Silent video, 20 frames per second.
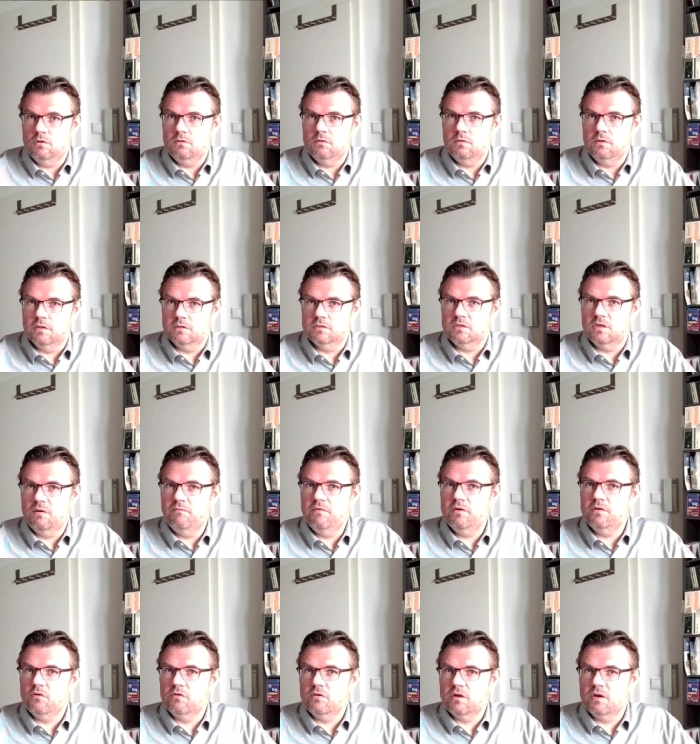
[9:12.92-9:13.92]
Next time we're
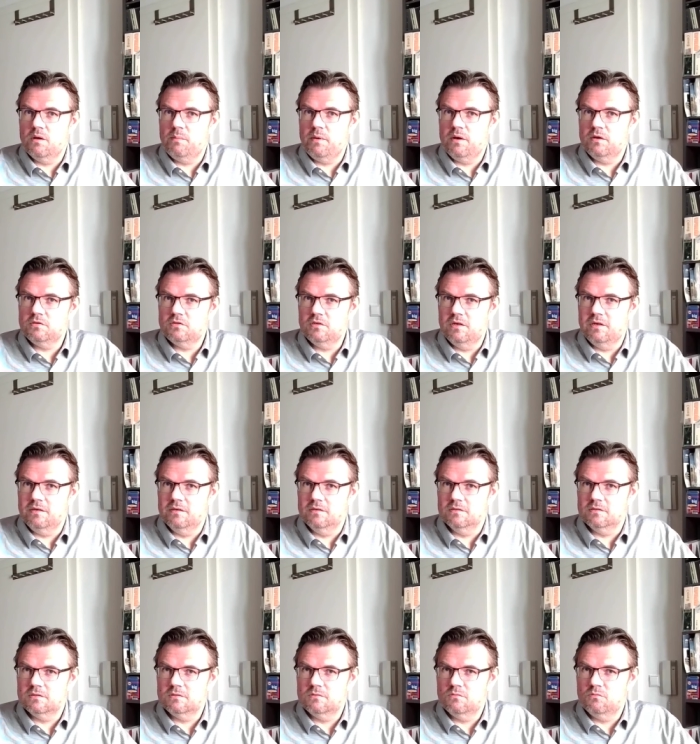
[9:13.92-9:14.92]
talking about
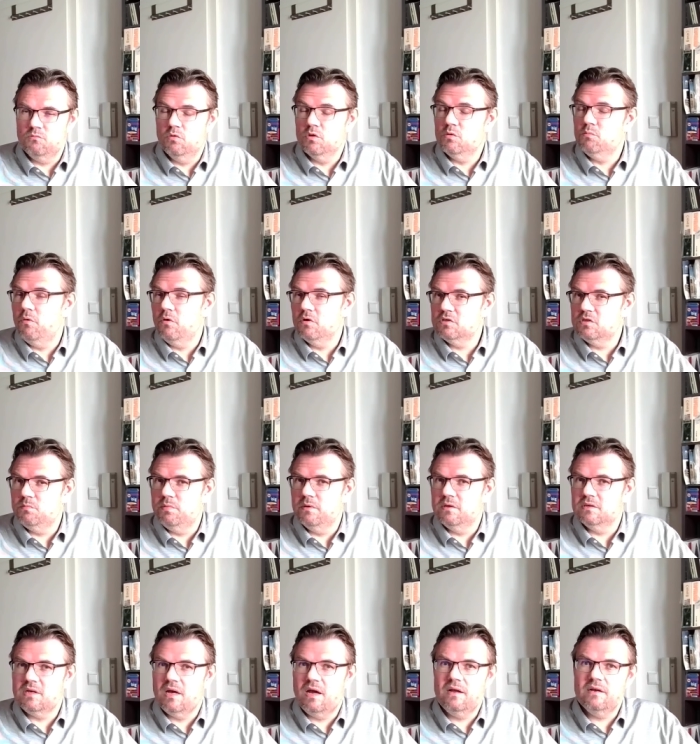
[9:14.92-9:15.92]
cylinders. What
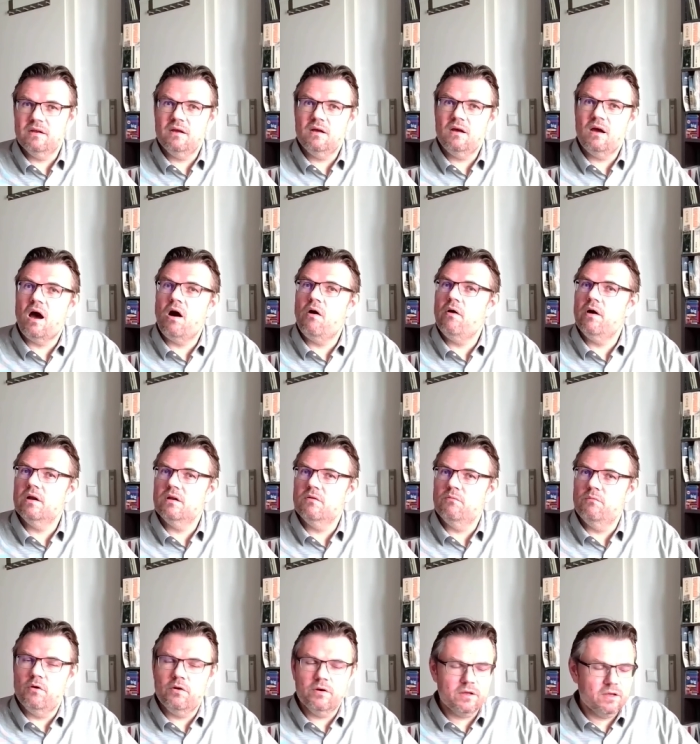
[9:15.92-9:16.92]
possibles are there, how are they
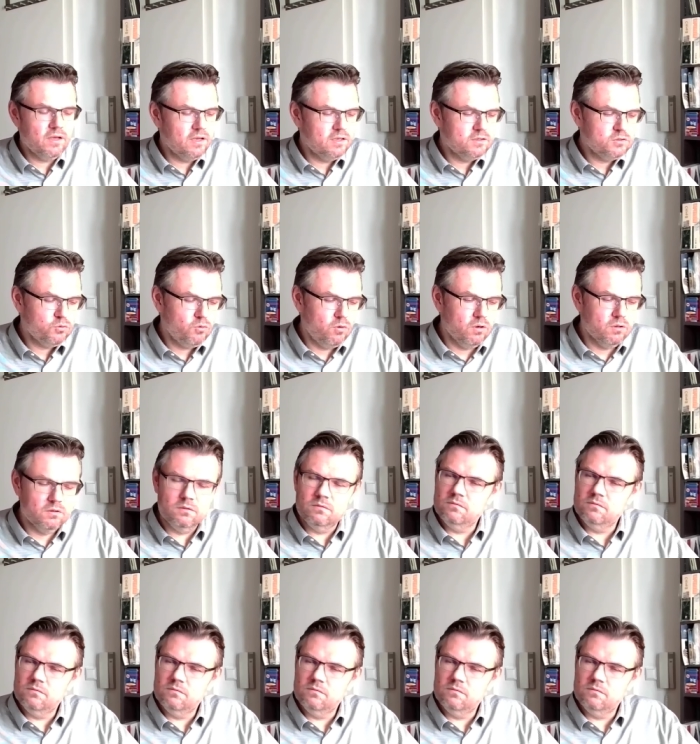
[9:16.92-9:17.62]
working and so on.